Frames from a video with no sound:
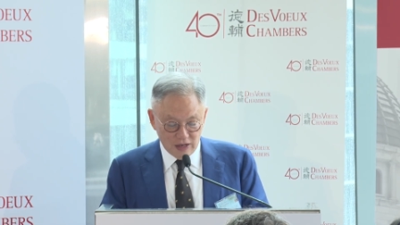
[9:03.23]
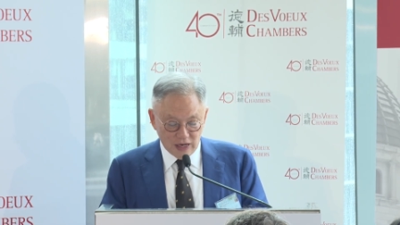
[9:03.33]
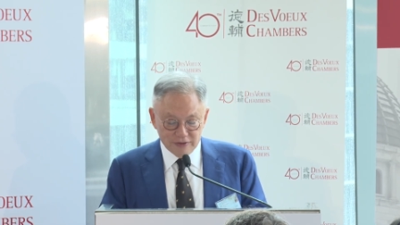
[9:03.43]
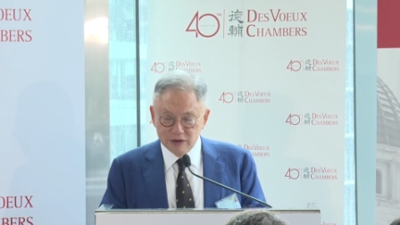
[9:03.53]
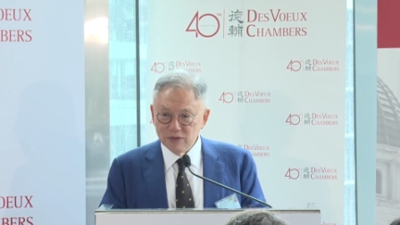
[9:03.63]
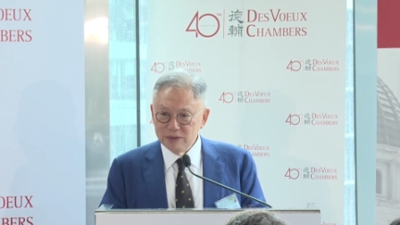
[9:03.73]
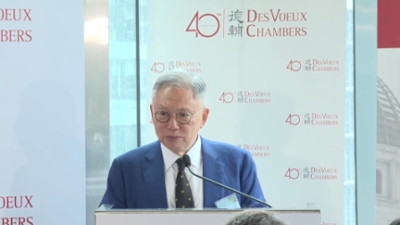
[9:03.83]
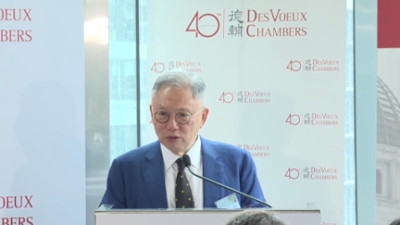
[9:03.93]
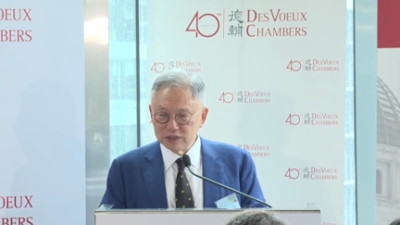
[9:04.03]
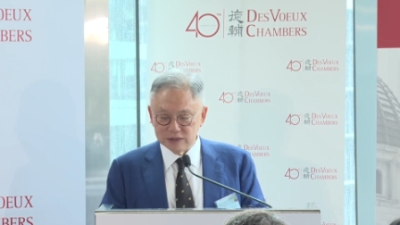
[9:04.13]
I think when
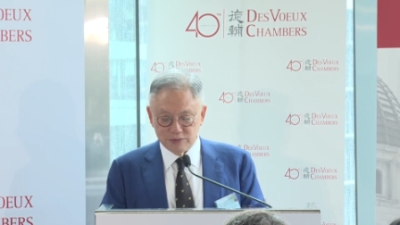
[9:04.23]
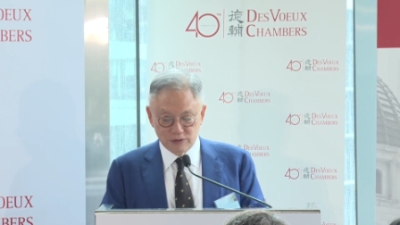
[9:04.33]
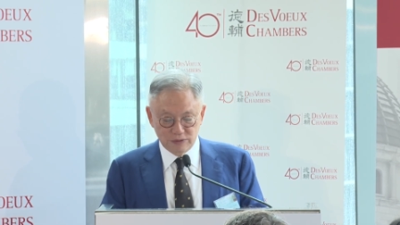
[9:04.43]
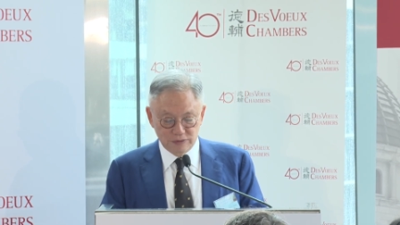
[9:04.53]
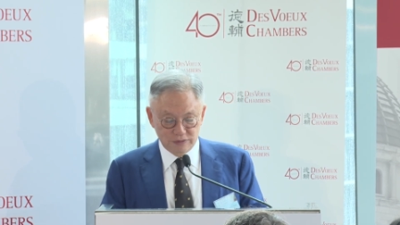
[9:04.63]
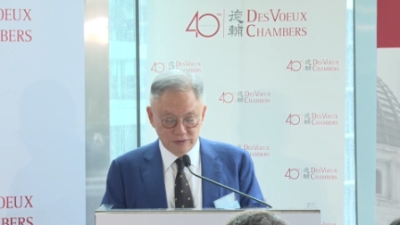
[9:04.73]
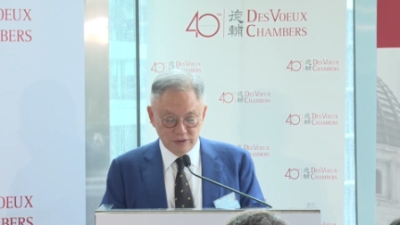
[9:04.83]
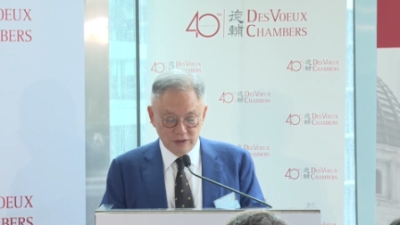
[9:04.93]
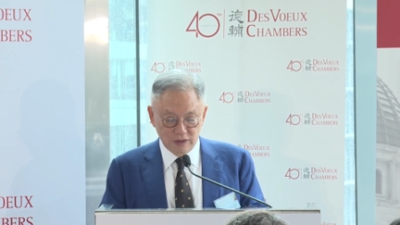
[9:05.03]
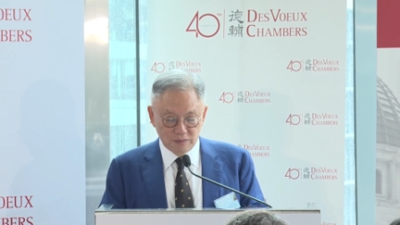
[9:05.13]
possible,
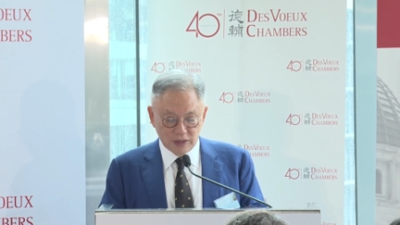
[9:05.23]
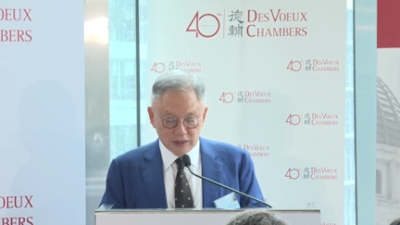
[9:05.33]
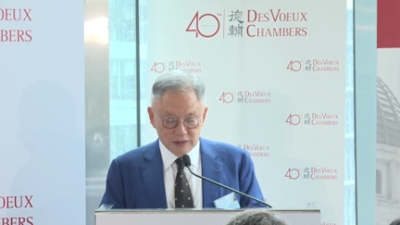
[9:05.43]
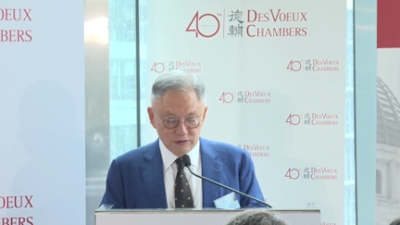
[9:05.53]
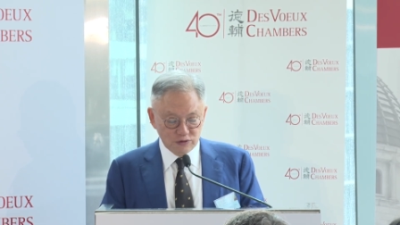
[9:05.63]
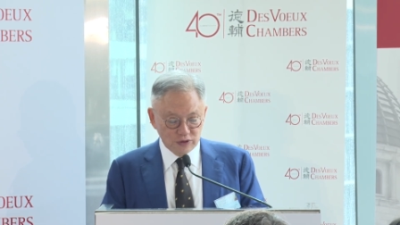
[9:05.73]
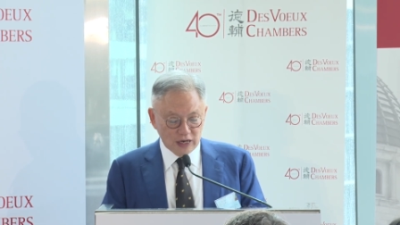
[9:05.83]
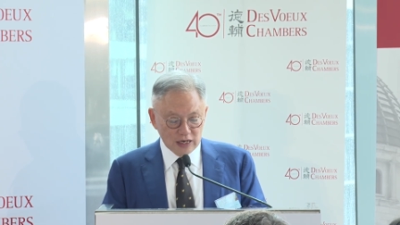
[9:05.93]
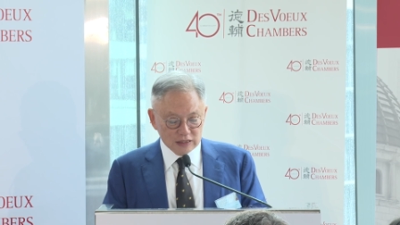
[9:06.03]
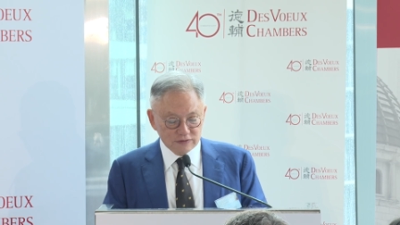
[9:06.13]
parties should
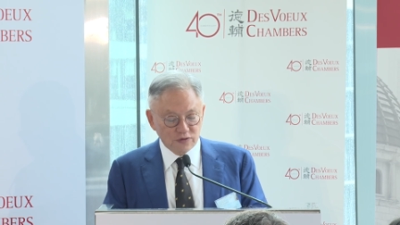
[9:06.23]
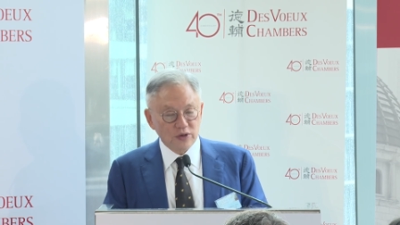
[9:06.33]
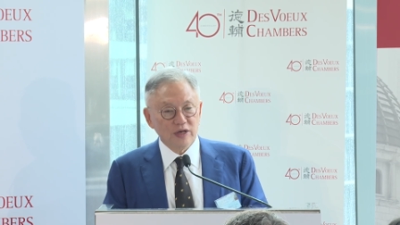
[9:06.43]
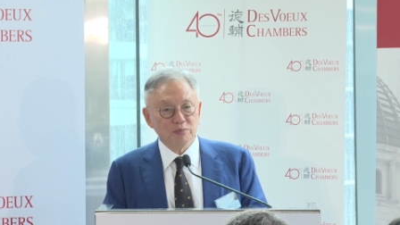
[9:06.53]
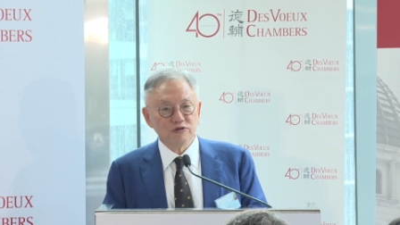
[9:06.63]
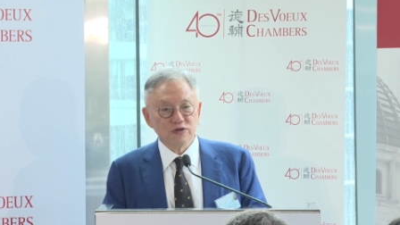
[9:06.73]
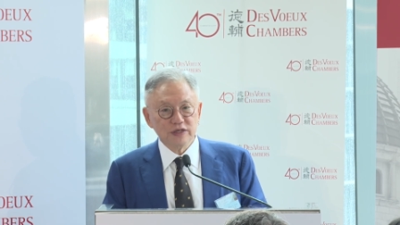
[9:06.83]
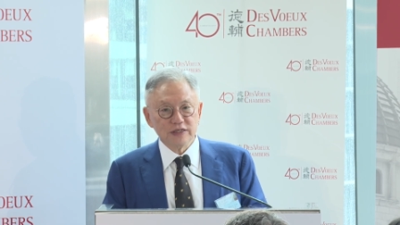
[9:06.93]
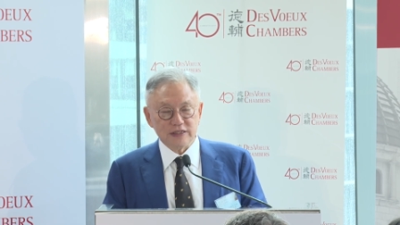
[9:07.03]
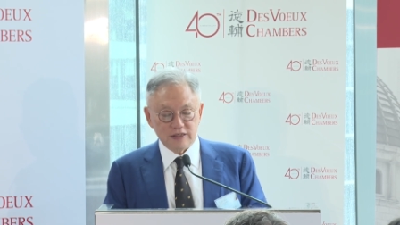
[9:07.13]
ask for an
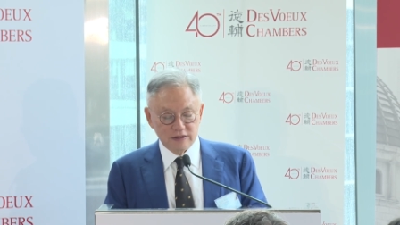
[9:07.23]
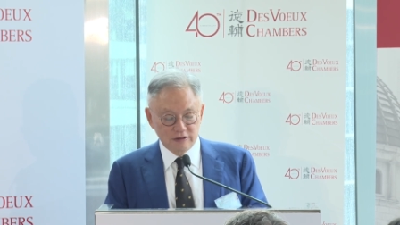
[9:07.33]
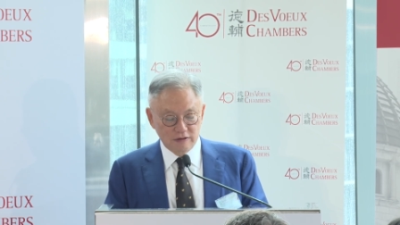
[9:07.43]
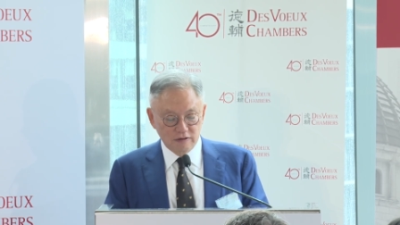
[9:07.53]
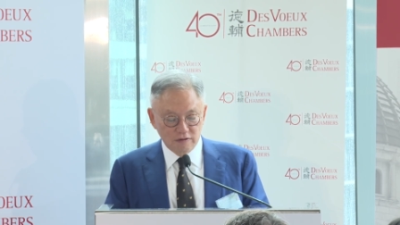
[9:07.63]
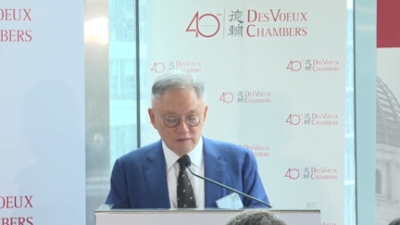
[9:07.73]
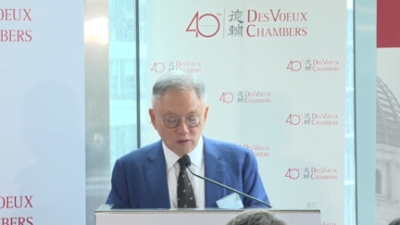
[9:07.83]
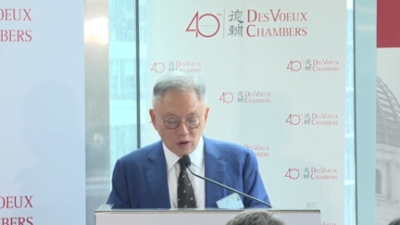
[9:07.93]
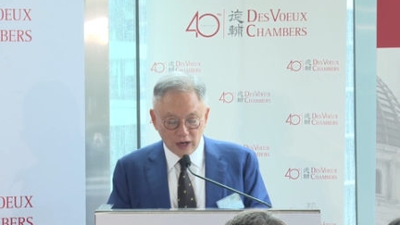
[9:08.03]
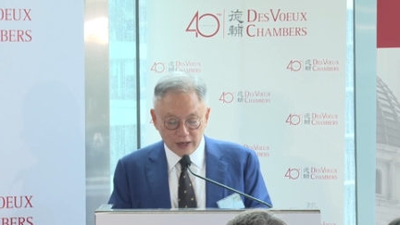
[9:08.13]
opportunity
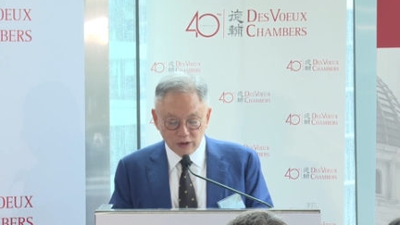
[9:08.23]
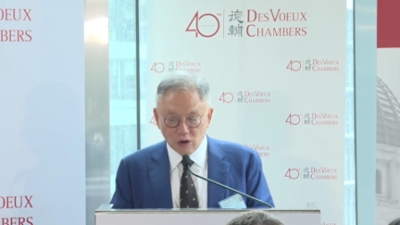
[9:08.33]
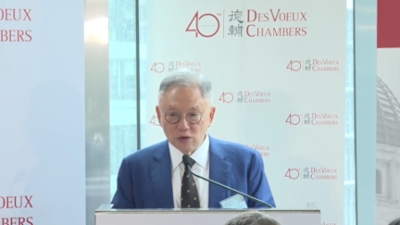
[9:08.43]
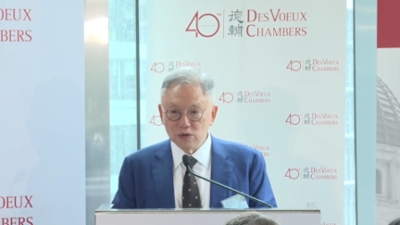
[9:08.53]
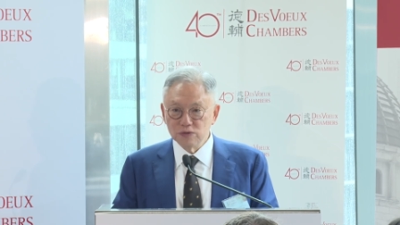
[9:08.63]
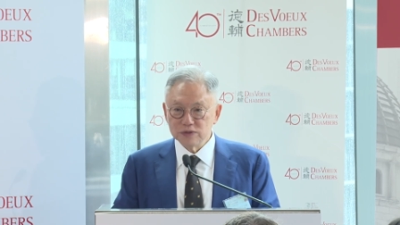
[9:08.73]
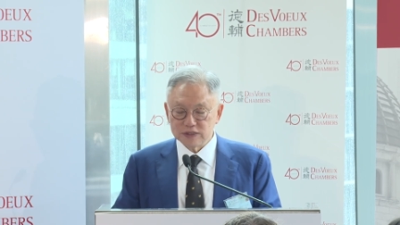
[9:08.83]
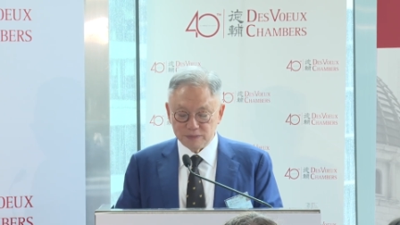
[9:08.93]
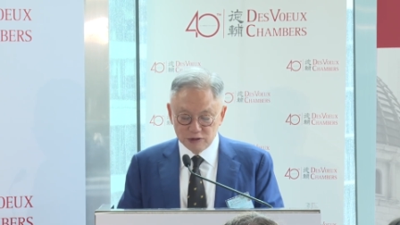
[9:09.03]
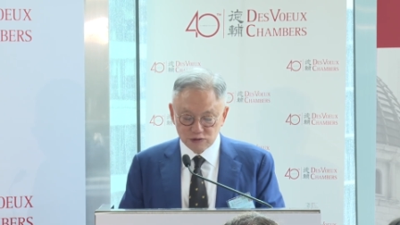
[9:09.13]
for an oral
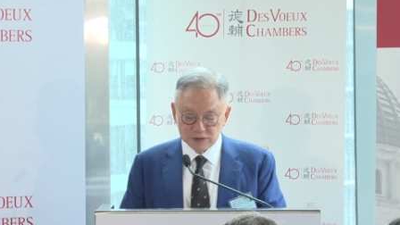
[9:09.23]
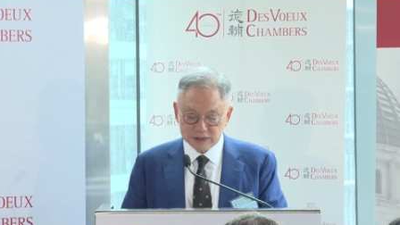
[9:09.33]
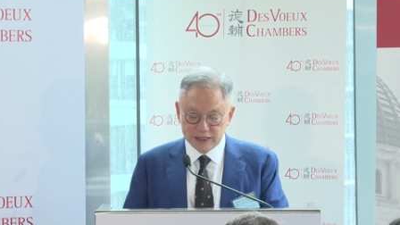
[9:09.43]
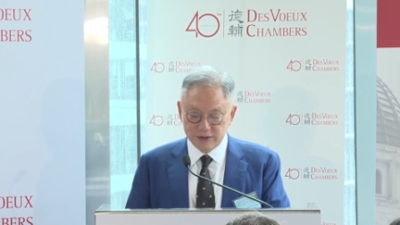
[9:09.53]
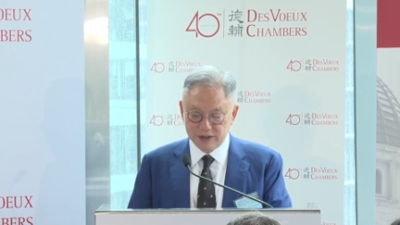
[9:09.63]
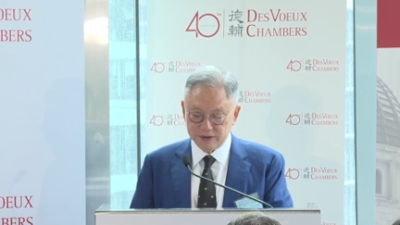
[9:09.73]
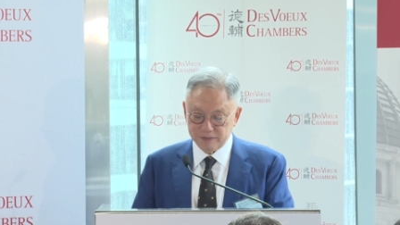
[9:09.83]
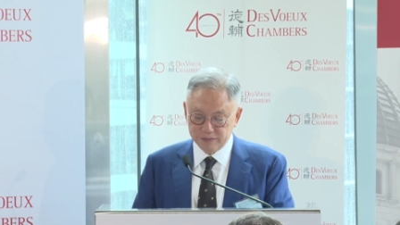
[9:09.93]
submissions hearing.